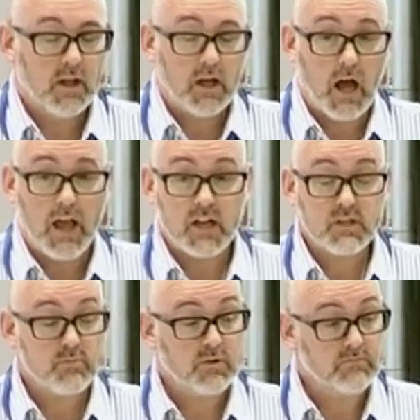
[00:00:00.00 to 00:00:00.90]

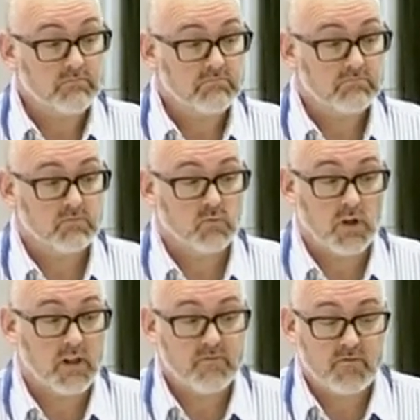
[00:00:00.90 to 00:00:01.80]
IASP,
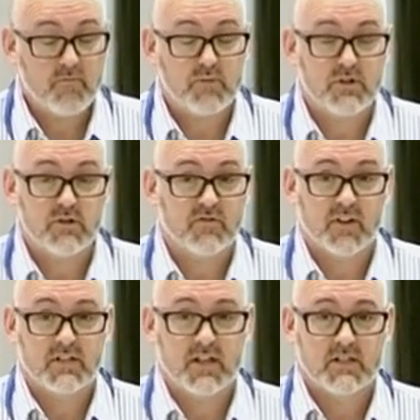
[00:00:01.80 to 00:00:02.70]
well, they've produced a
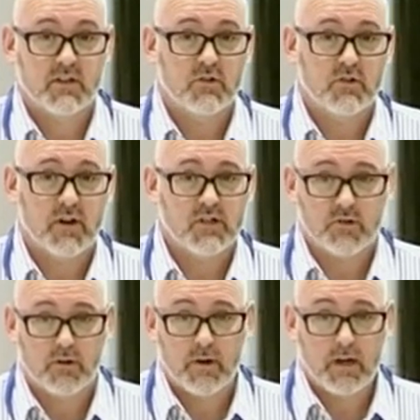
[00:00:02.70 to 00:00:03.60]
fantastic
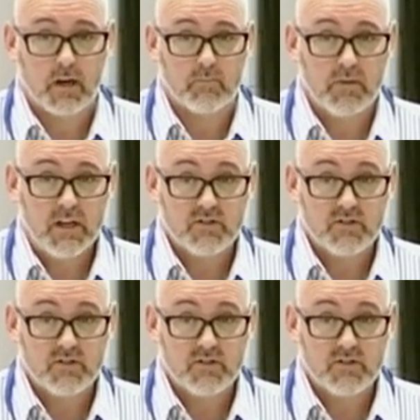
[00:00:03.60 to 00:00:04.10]
undergraduate curriculum.